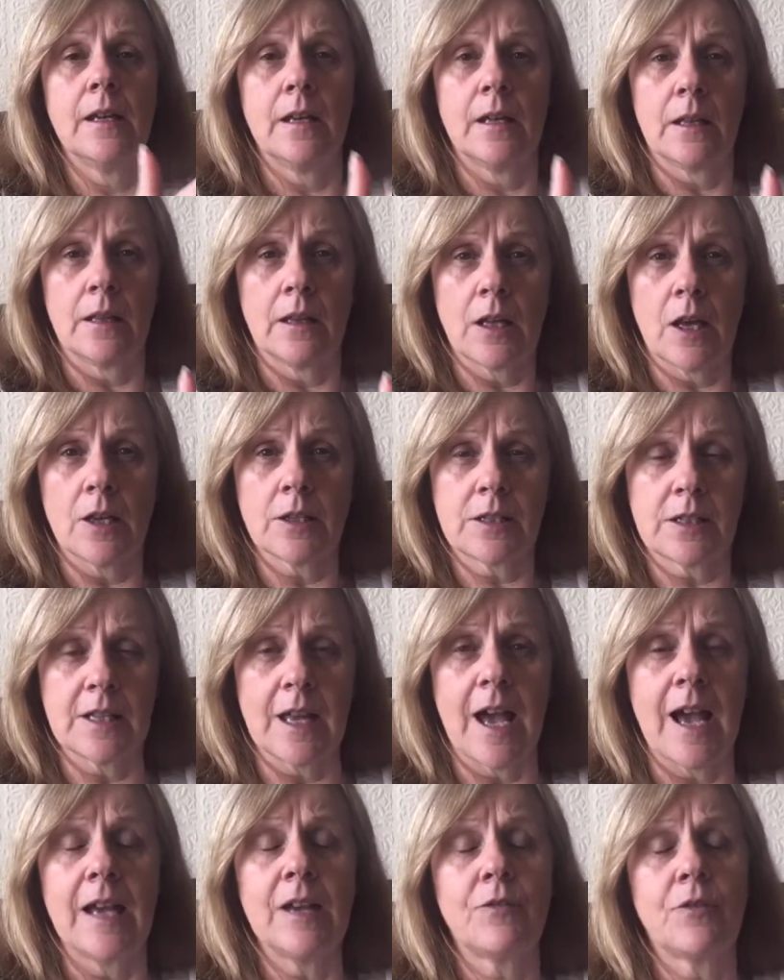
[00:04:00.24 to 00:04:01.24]
last
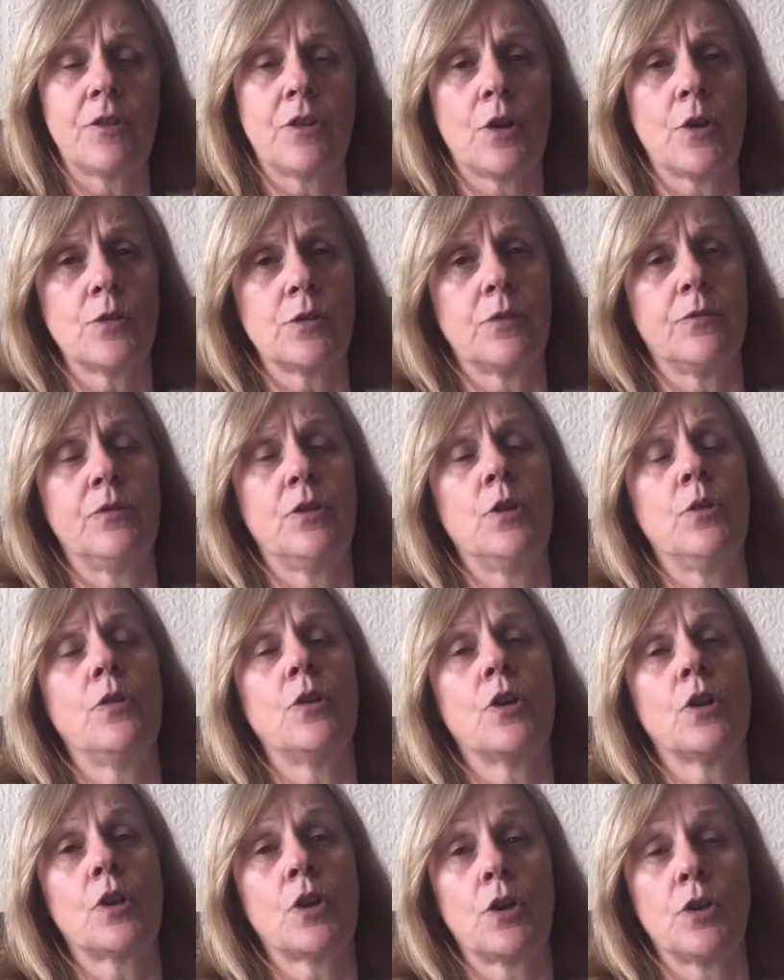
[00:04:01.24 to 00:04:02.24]
night. For those of you
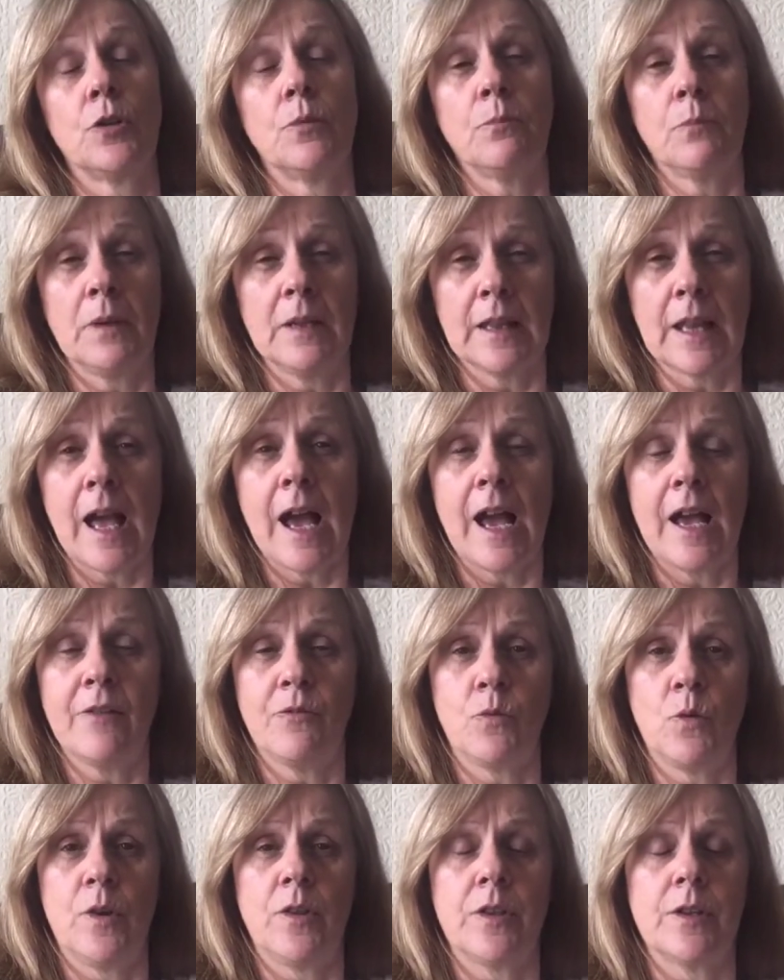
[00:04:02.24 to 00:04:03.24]
that couldn't be live
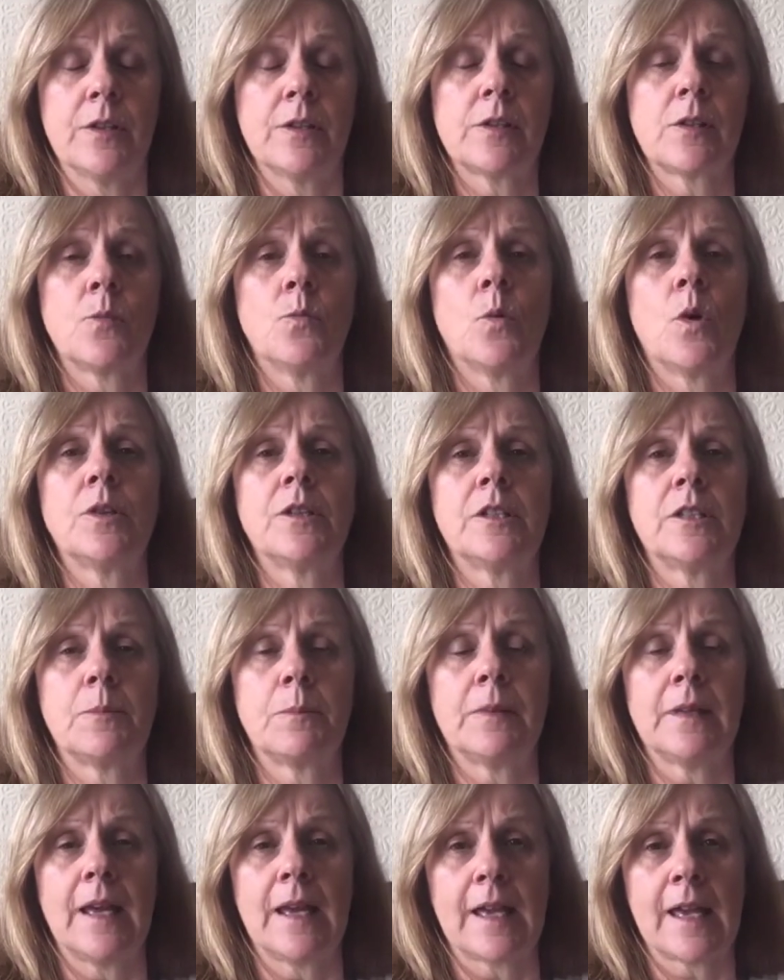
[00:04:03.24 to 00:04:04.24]
with us and wanted to
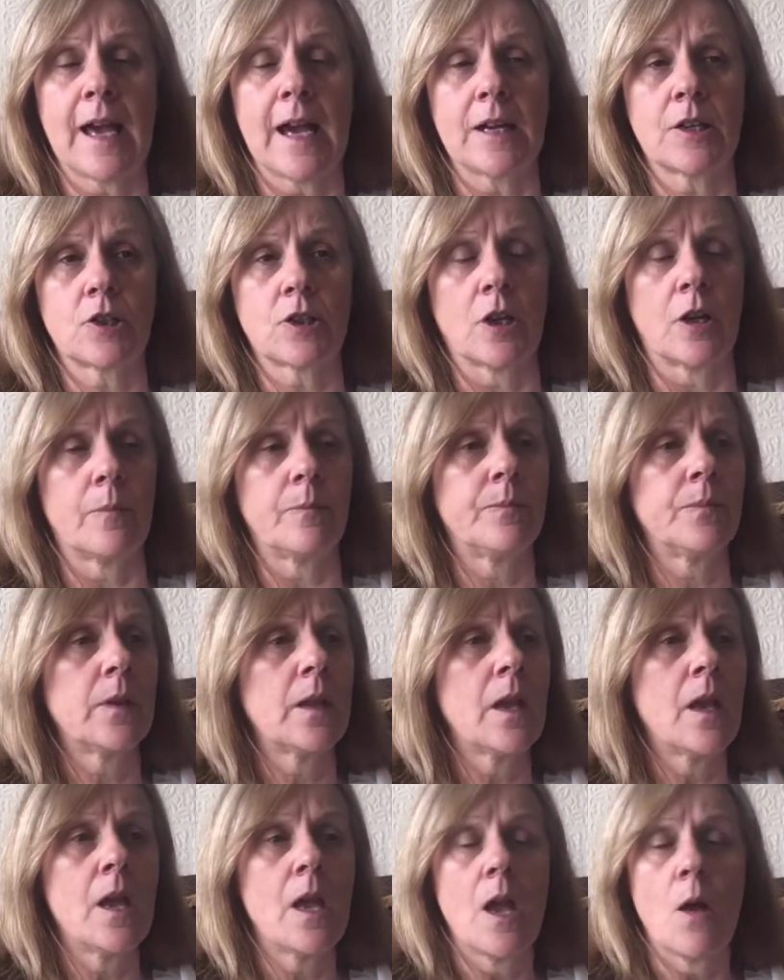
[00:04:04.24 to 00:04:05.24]
play catch up,
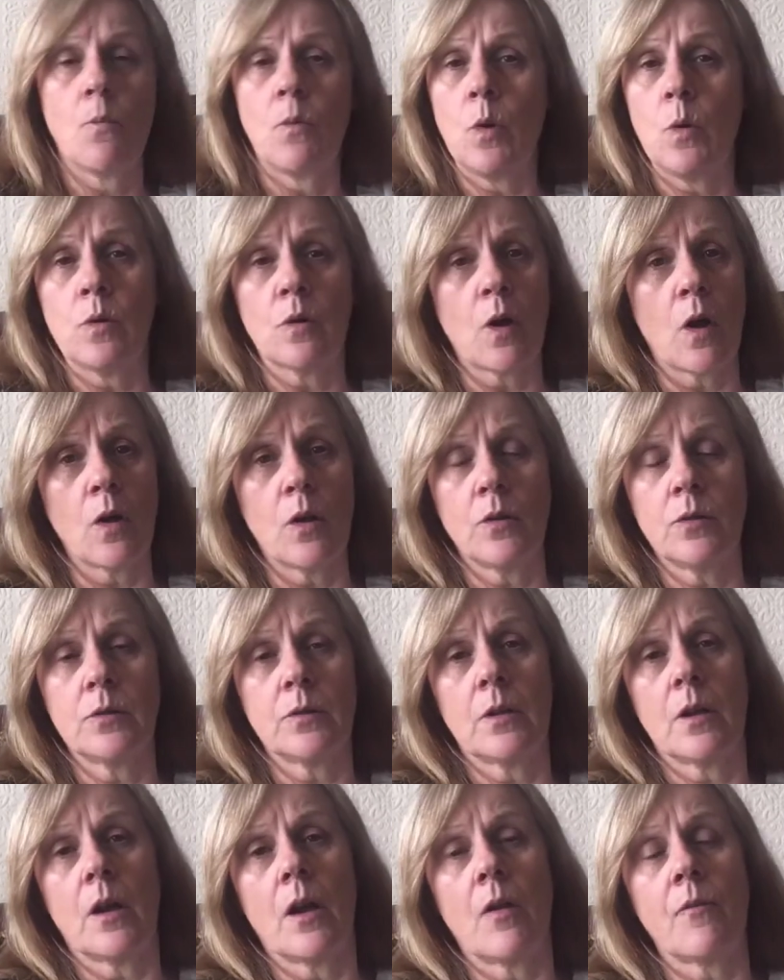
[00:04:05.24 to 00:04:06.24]
we were on
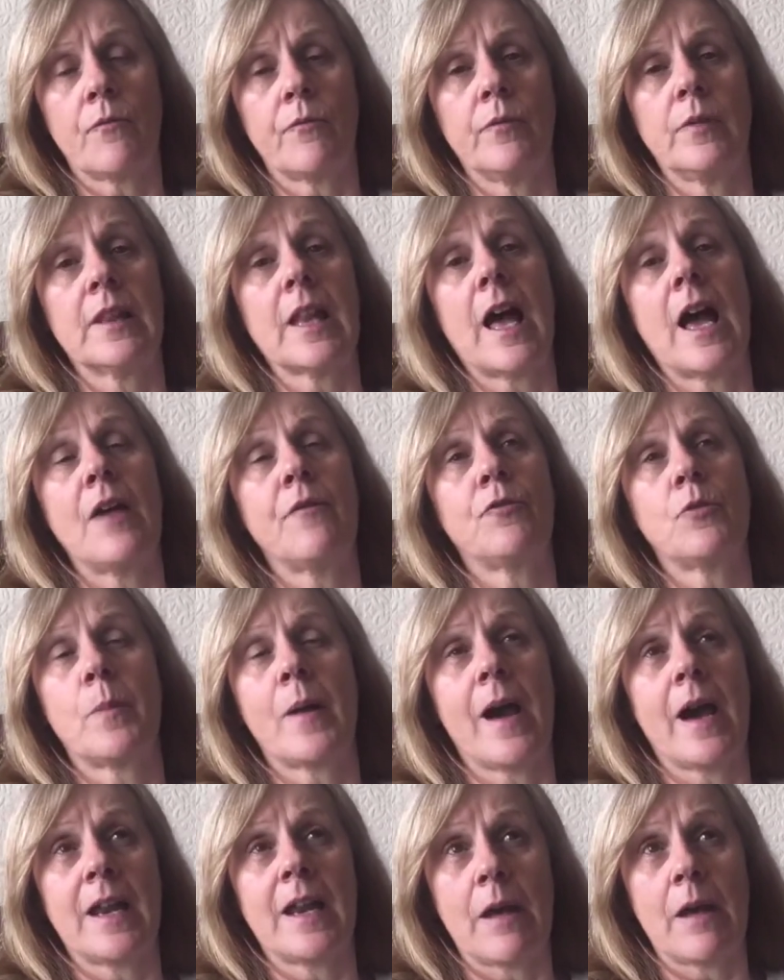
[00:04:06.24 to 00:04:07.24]
live for about
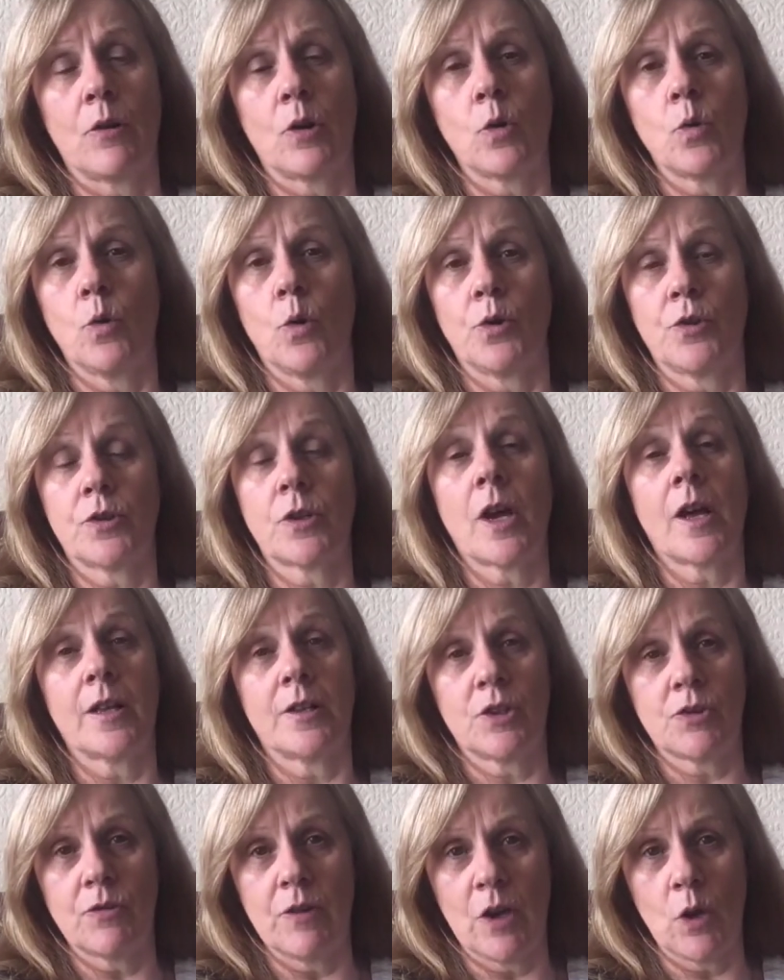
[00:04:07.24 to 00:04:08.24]
an hour and a quarter
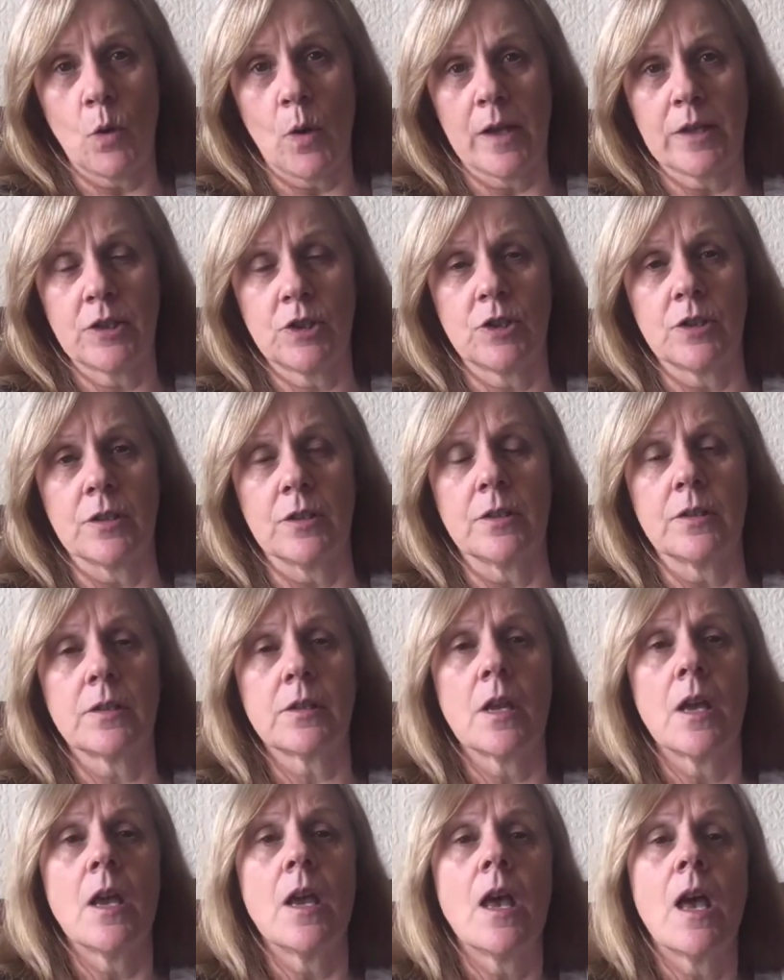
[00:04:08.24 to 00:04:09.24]
answering questions,
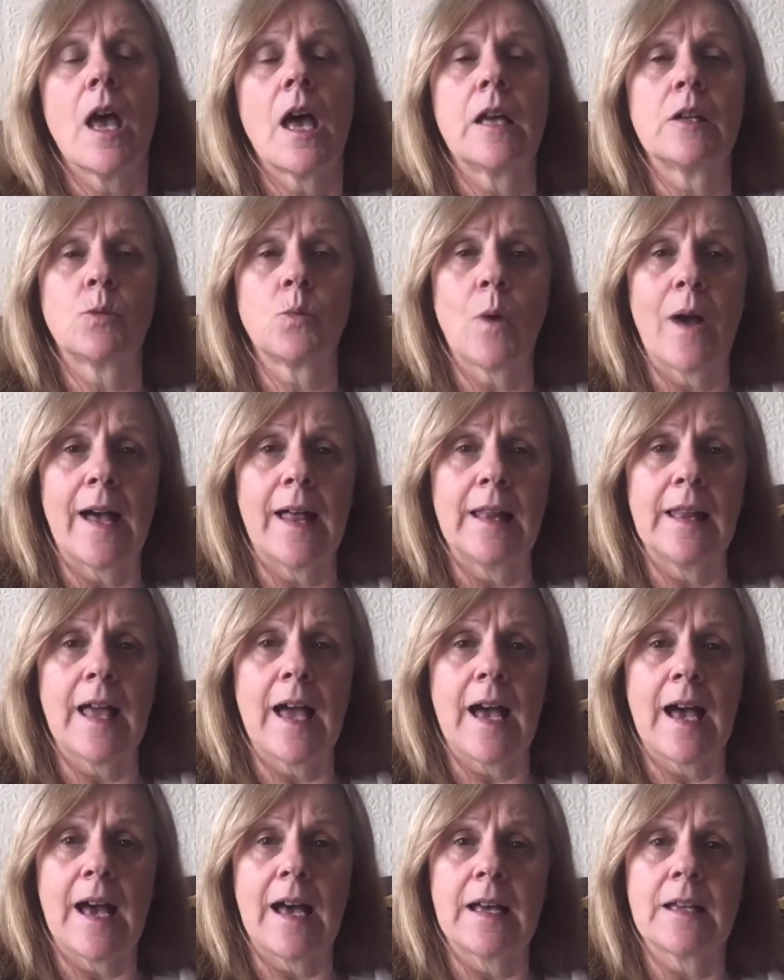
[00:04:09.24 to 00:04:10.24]
as well
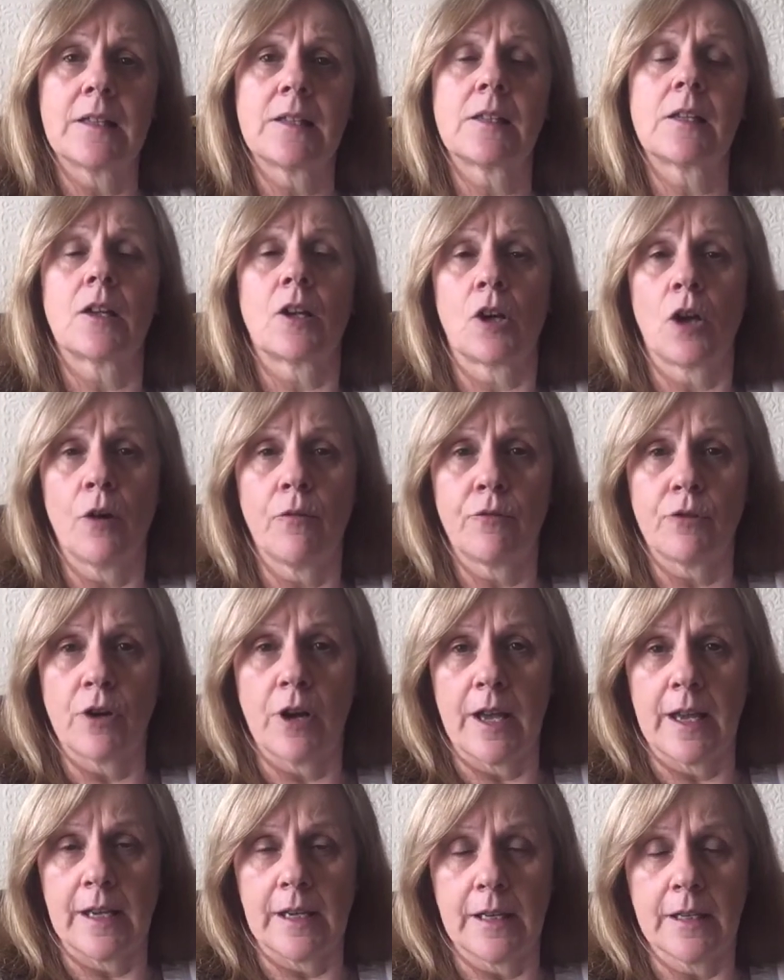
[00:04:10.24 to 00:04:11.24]
as
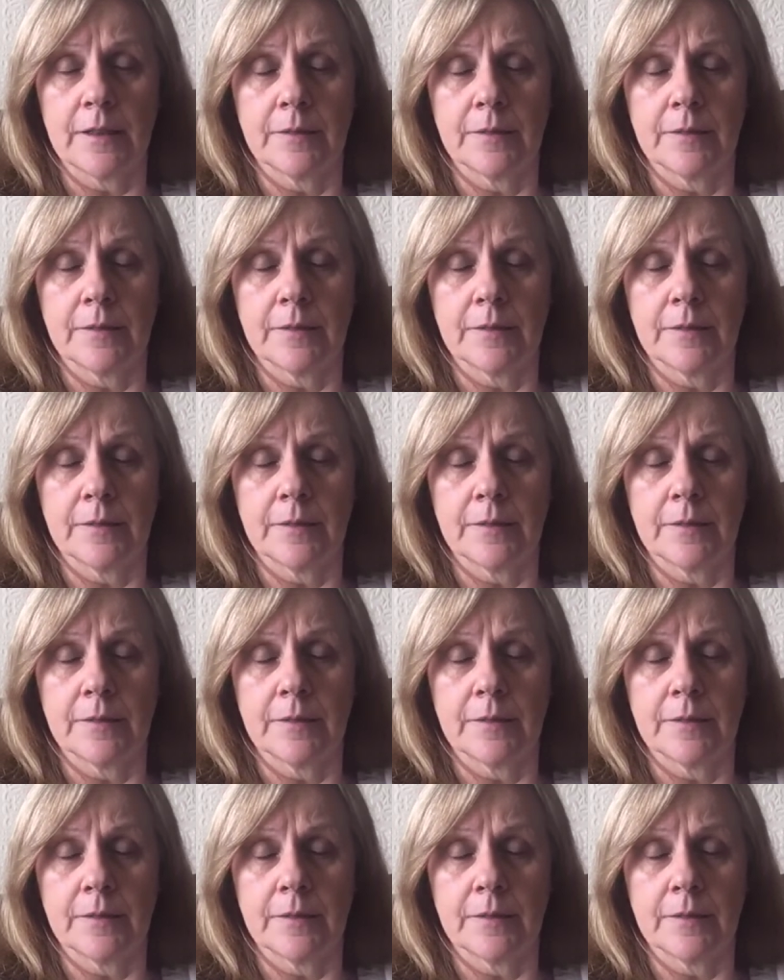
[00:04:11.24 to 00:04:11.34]
covering